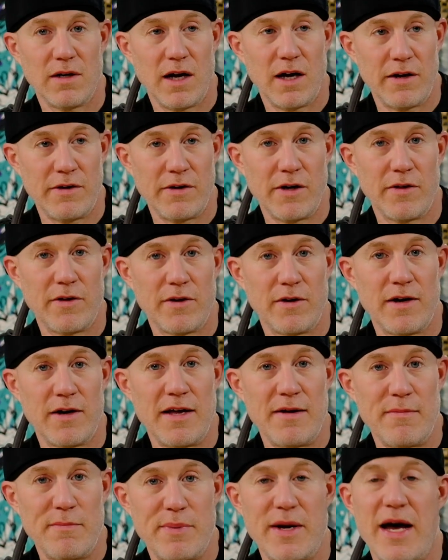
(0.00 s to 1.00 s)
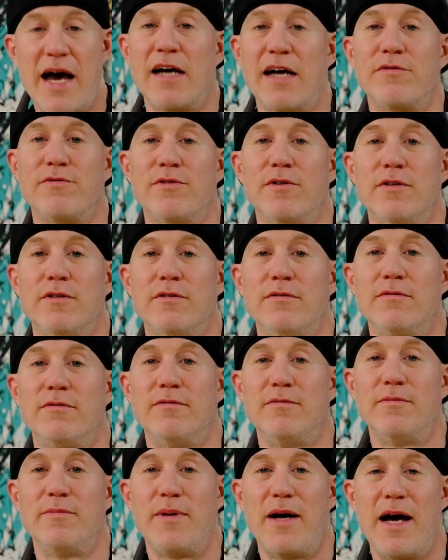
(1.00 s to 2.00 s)
another impactful
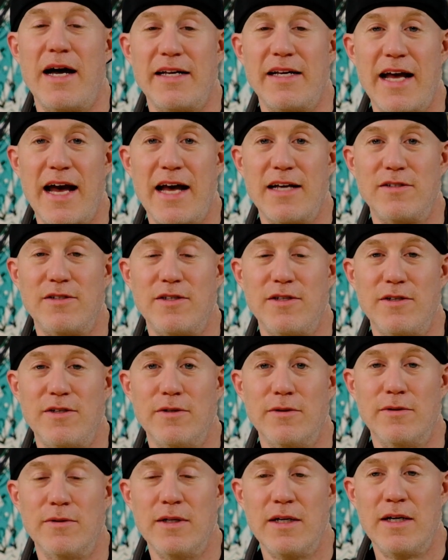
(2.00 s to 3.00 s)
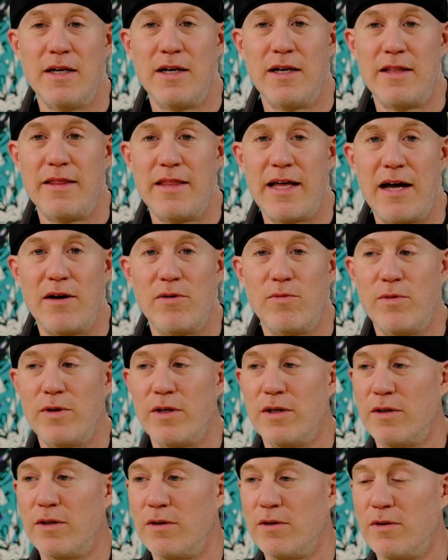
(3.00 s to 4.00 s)
podcast to you that
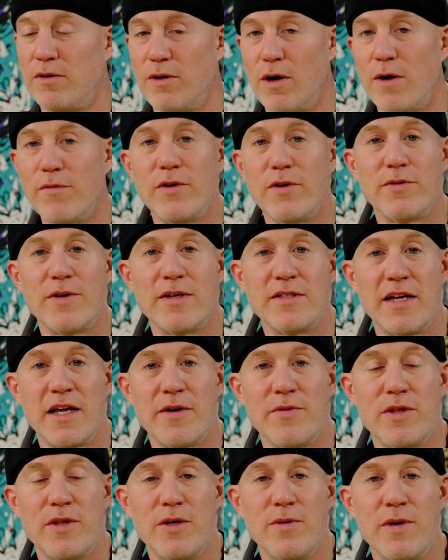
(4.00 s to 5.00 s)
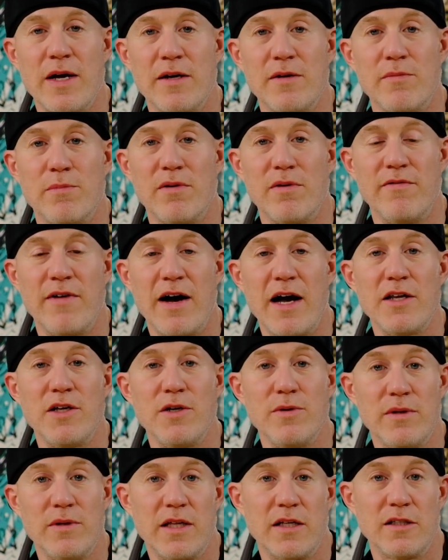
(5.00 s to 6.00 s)
will hopefully resonate with you and provide
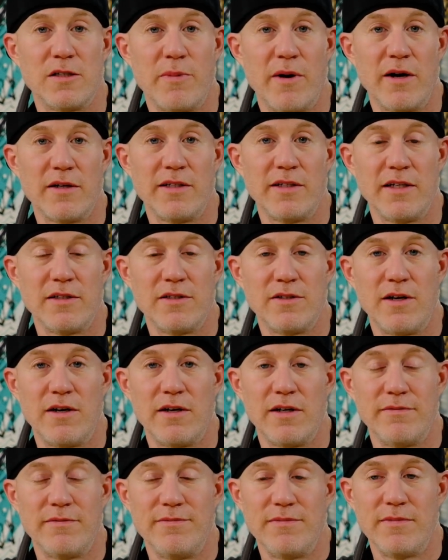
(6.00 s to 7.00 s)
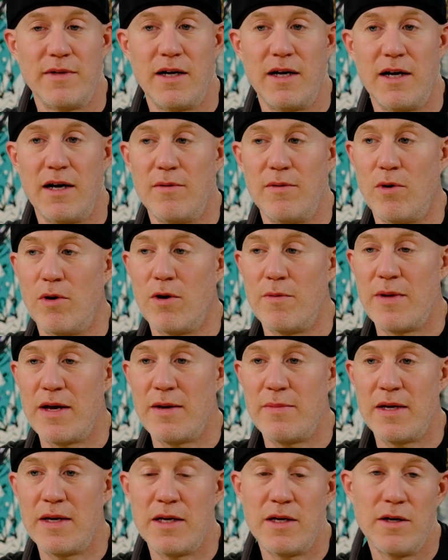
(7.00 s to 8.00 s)
you with that spark to get started. Or
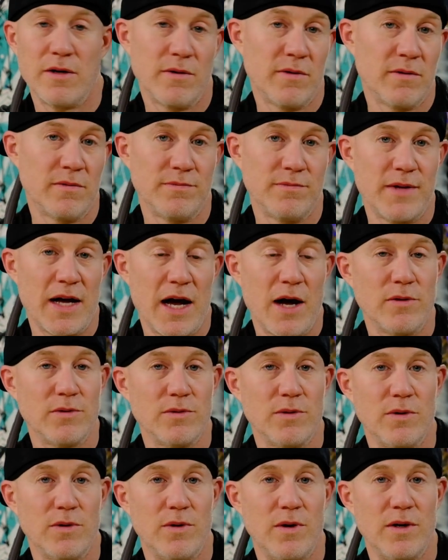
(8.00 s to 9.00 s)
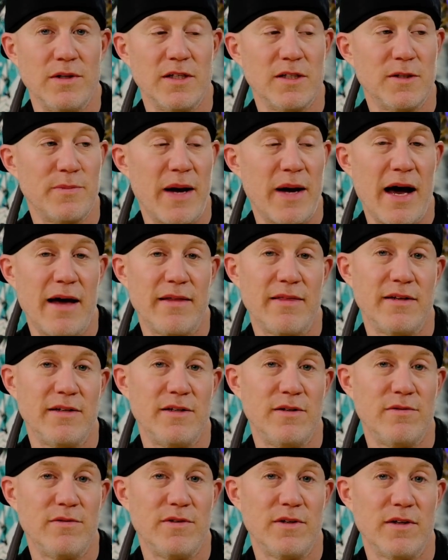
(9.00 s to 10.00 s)
maybe you're out on this path
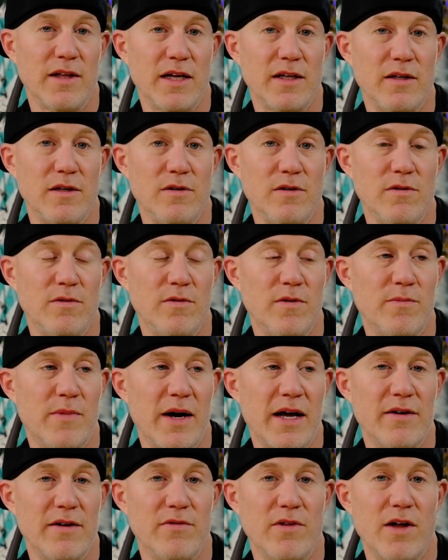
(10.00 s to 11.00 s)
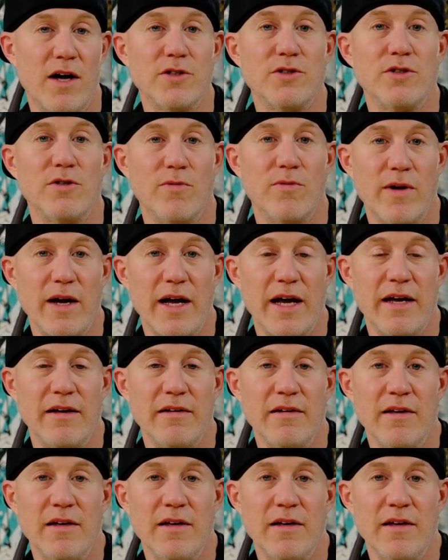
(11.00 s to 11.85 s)
and you feel like you might have lost your way.